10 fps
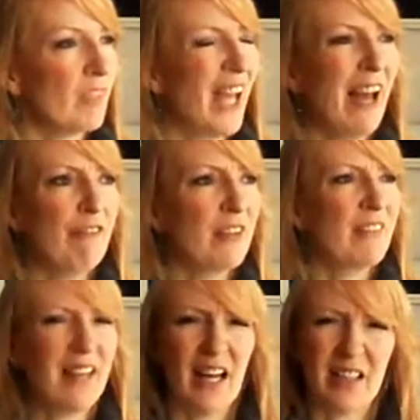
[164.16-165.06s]

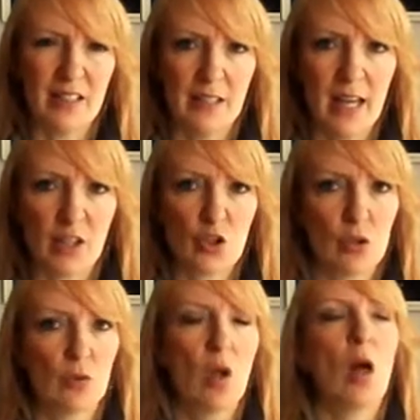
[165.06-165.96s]
having that
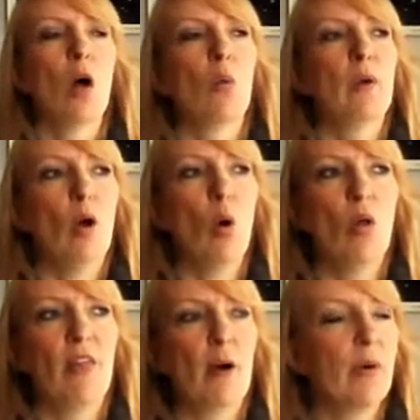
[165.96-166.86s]
connection with
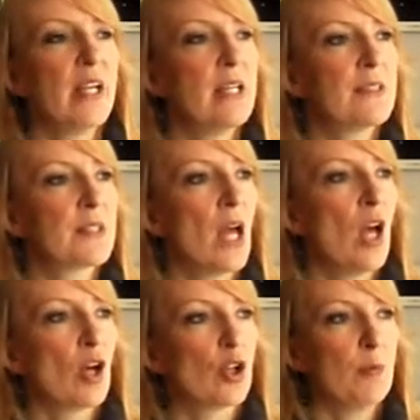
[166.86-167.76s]
all there is.
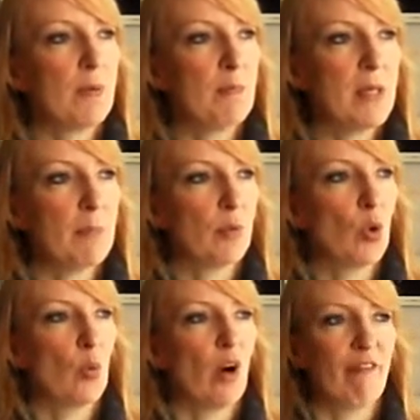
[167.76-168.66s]
Could be people
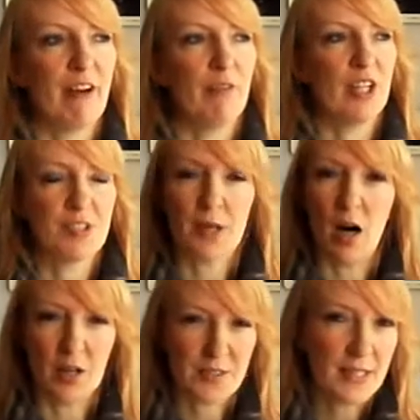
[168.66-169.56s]
who are very
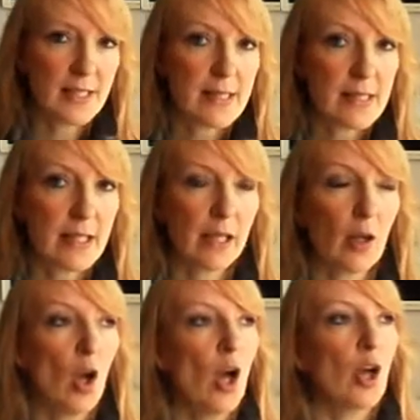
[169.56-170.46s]

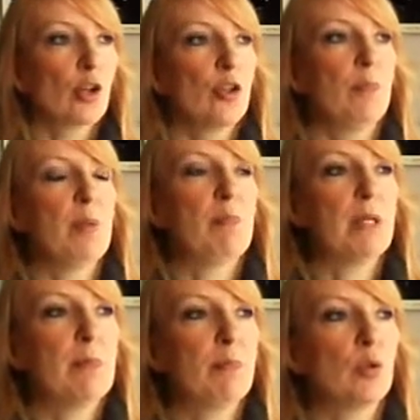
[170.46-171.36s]
artistic, could be
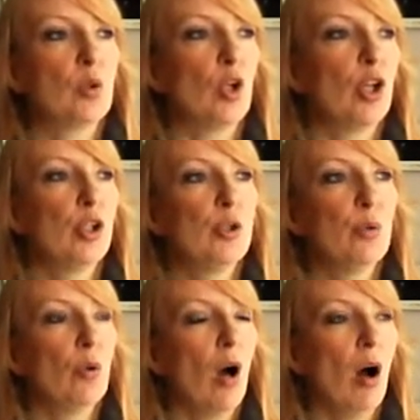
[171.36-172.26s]
people
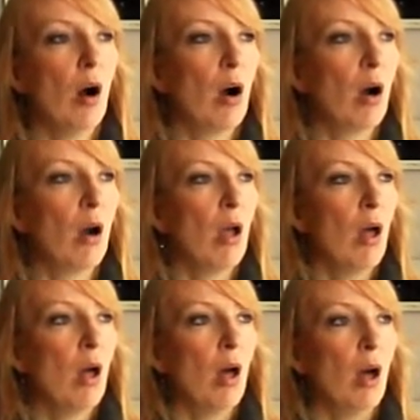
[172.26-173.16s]
who are,
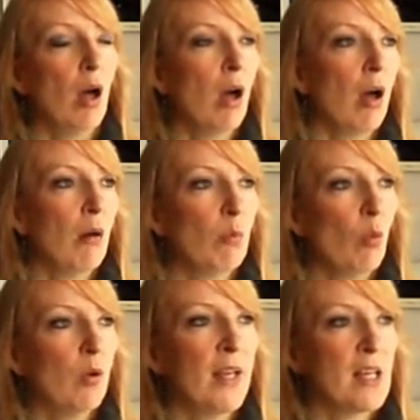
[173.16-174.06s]

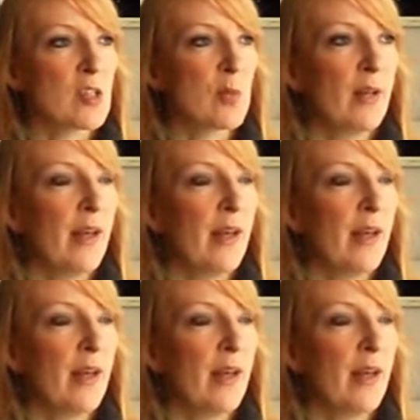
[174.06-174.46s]
what else?